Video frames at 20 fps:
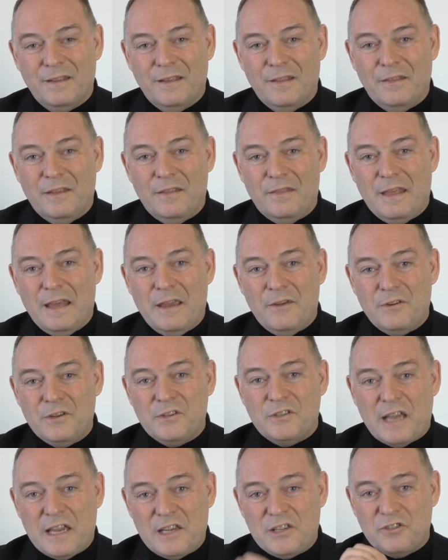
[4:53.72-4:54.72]
that there
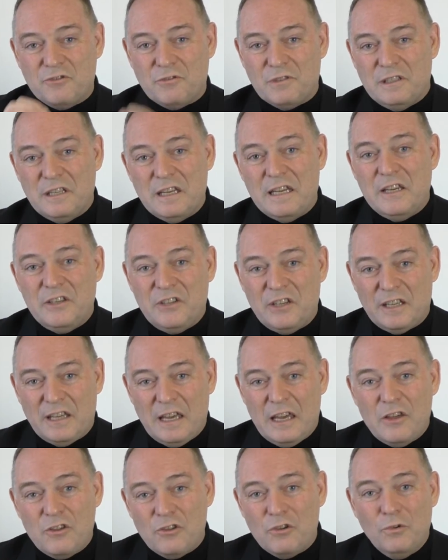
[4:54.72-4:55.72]
is a
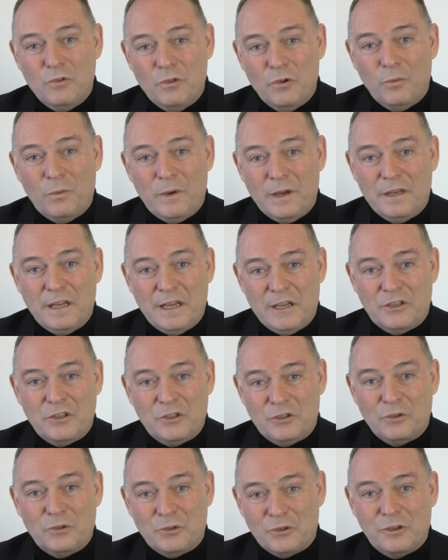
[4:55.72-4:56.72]
strategic issue that we need to
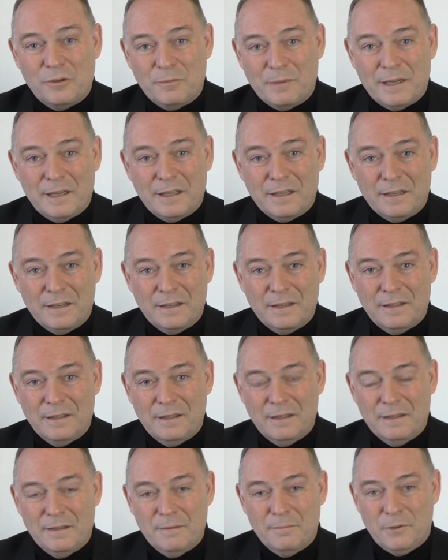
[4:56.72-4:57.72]
talk about,
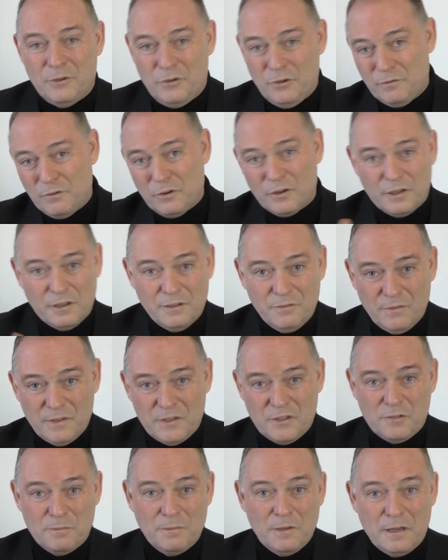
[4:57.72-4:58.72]
but you've got to
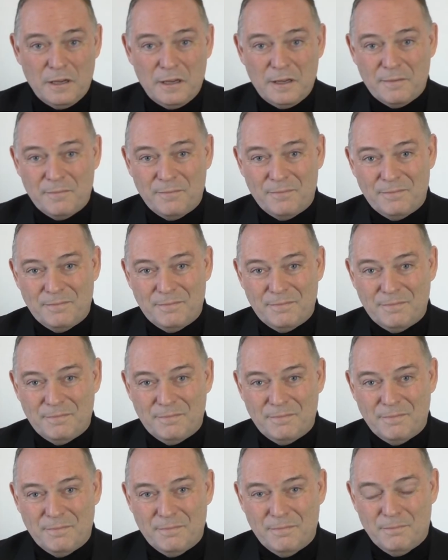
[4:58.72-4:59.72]
convince me
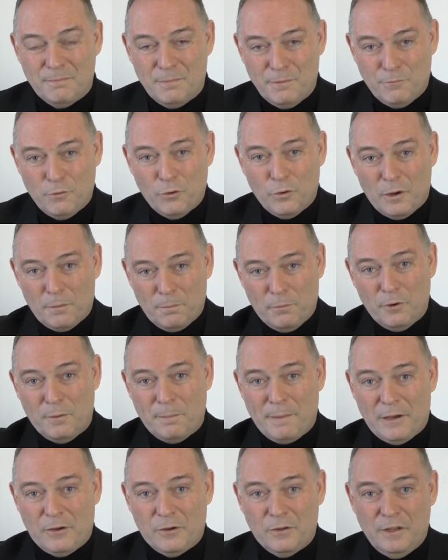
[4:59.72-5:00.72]
before I'll put it
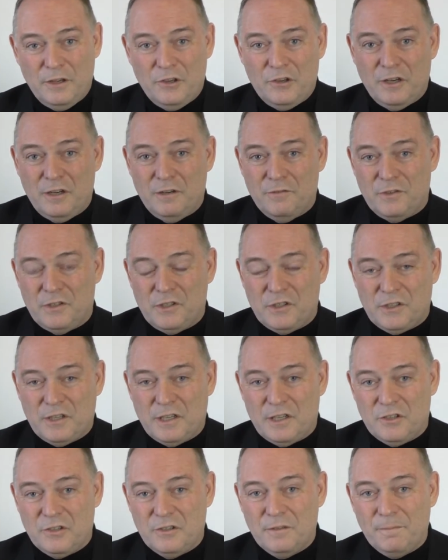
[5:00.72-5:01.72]
back on the agenda for
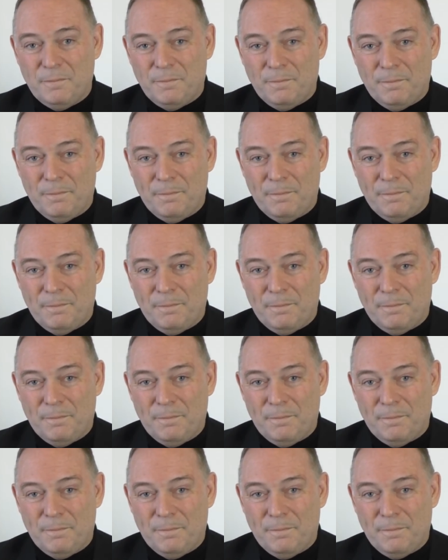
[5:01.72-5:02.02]
discussion.